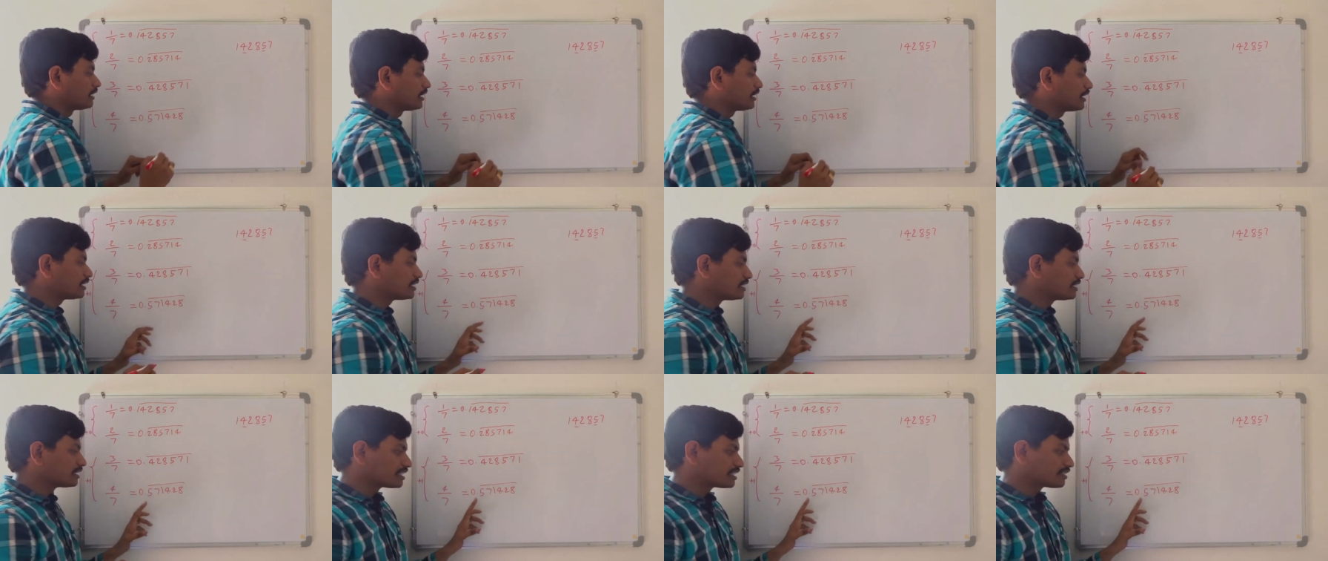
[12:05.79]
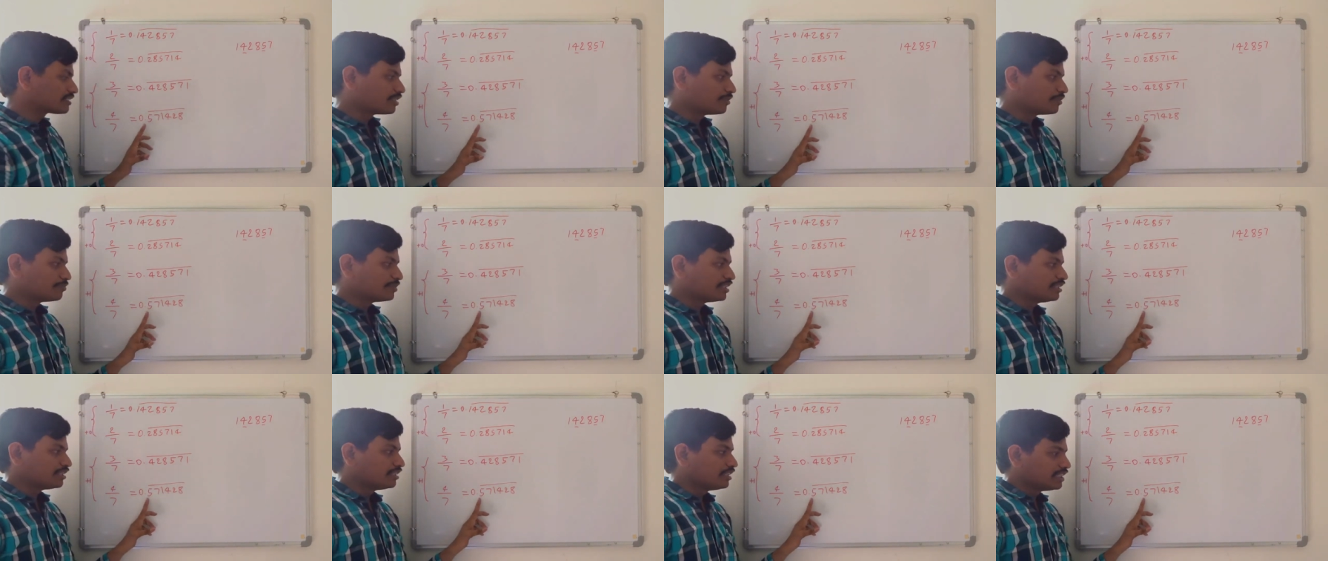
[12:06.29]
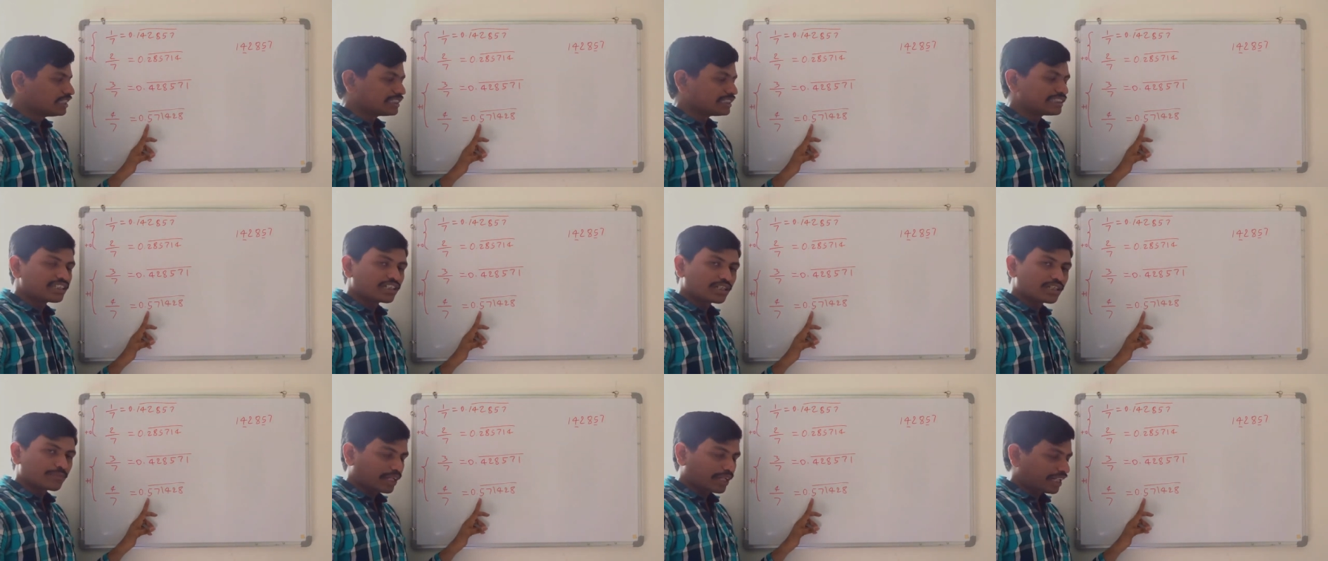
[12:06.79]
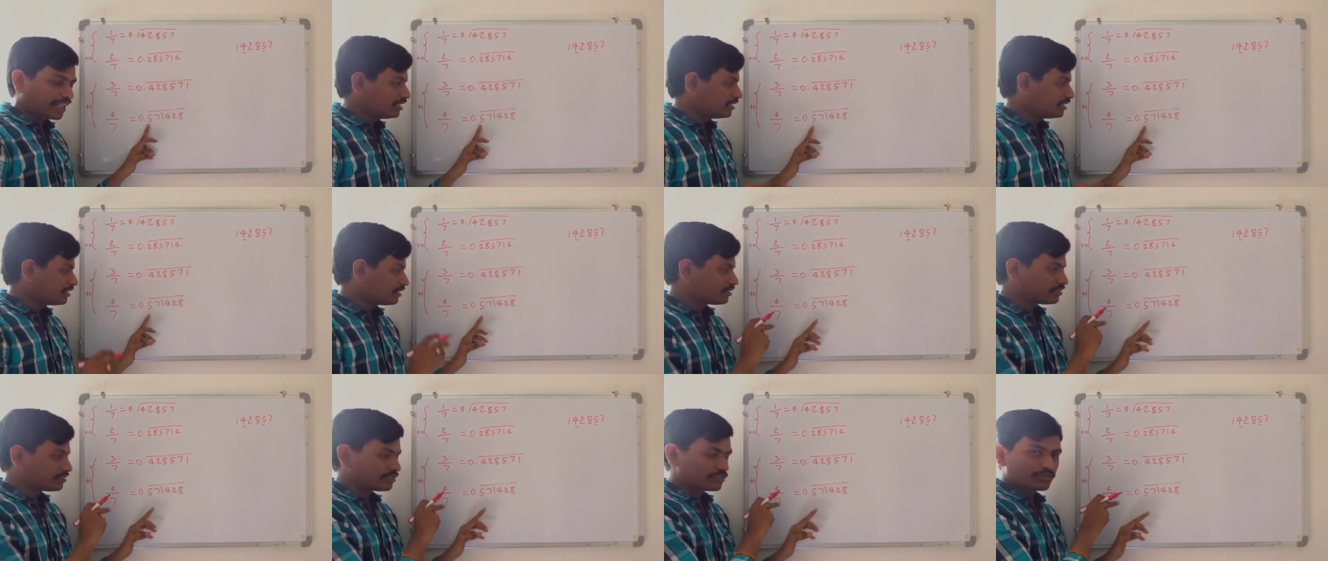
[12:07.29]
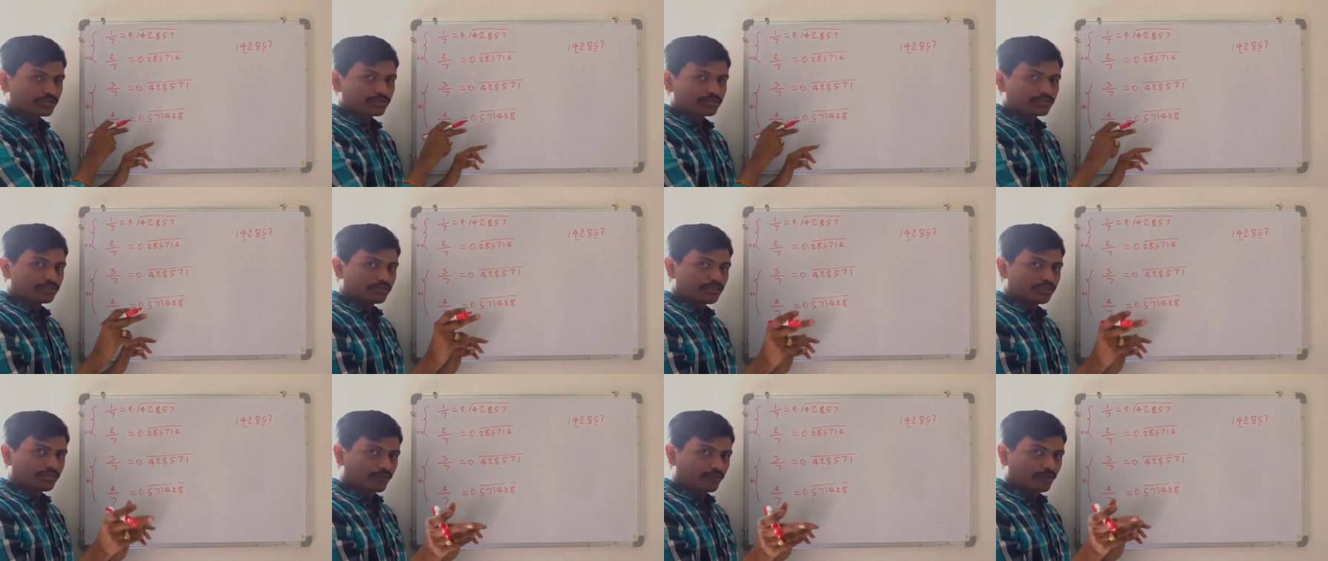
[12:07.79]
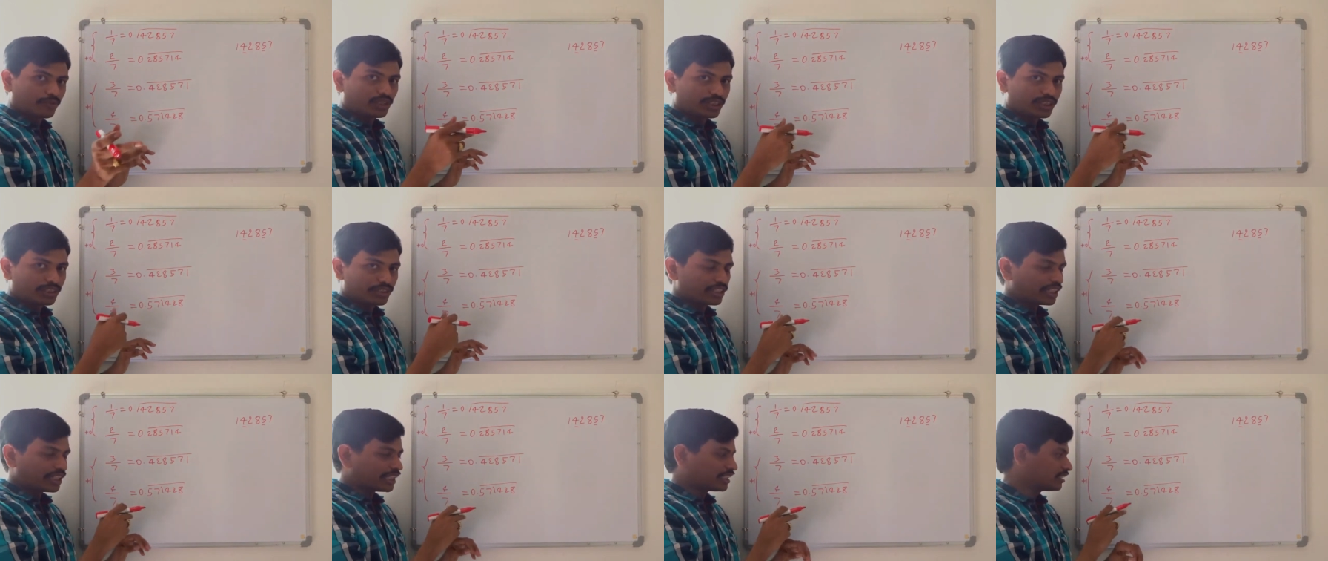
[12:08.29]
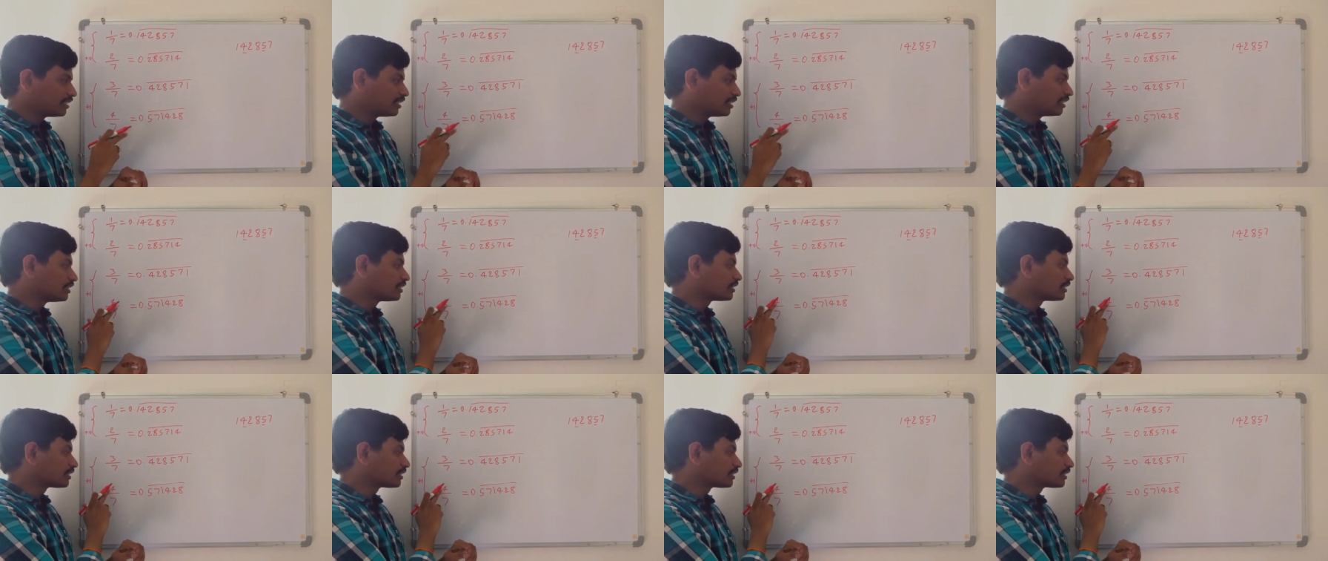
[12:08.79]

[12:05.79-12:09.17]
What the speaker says: The digits will be 0. So if you want, you can